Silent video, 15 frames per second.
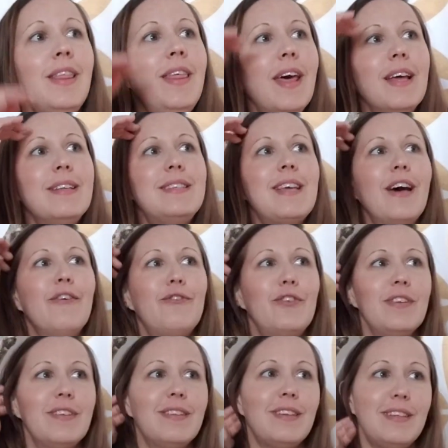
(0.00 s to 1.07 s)
then
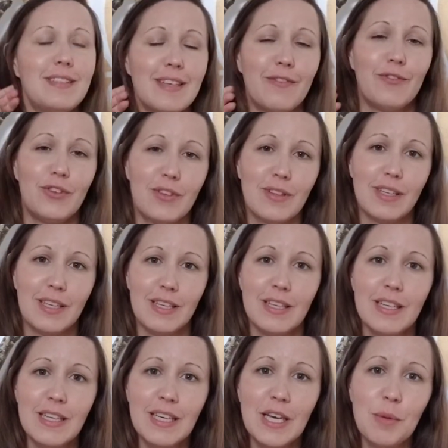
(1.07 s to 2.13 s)
definitely, definitely
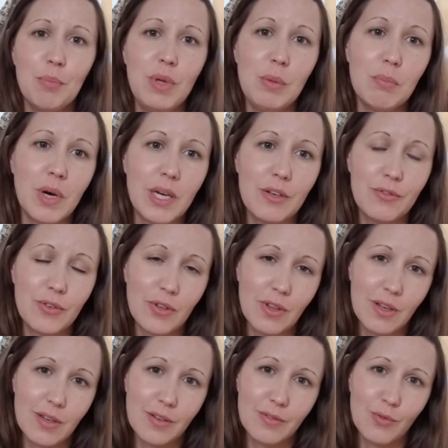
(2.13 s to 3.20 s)
be mindful
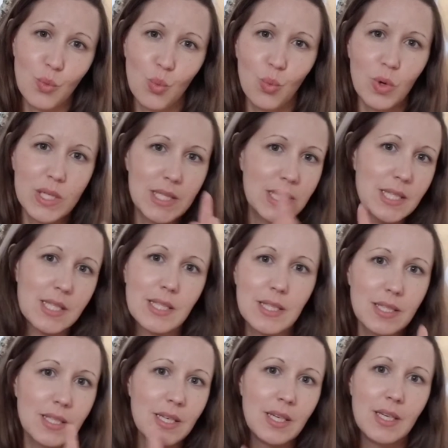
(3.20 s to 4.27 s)
of what's